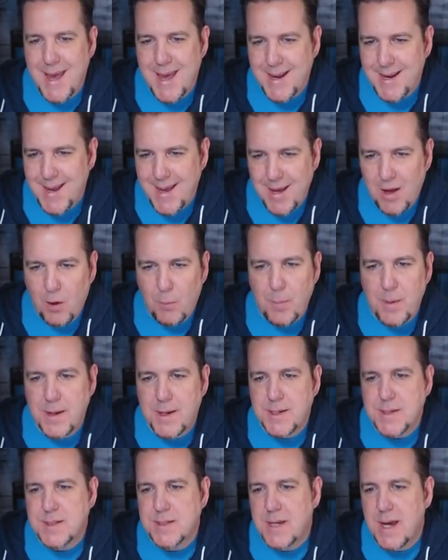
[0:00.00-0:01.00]
and help
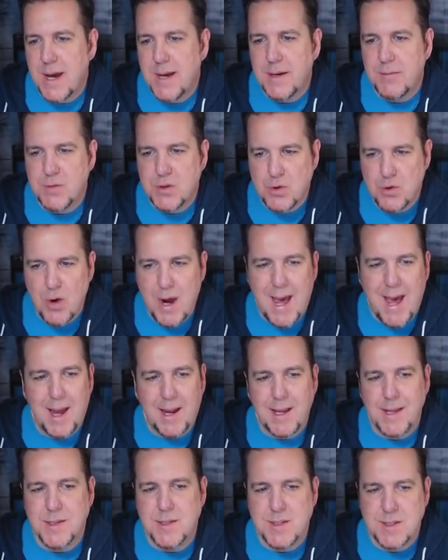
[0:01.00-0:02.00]
us kind of
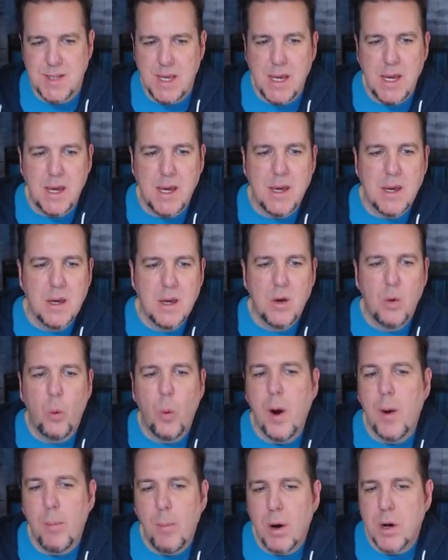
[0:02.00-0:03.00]
track and see
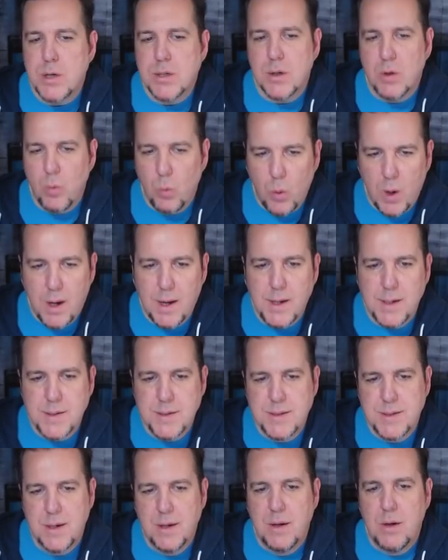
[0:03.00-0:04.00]
where Marshall
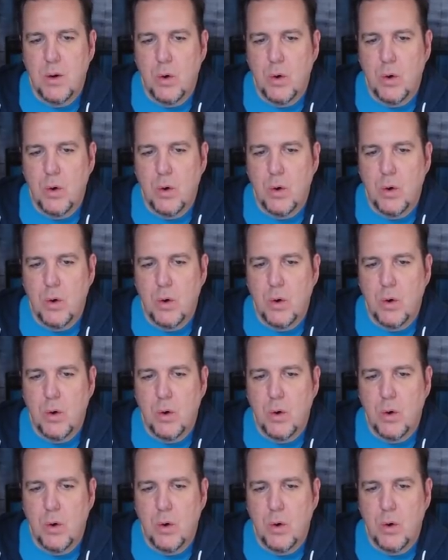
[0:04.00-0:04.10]
was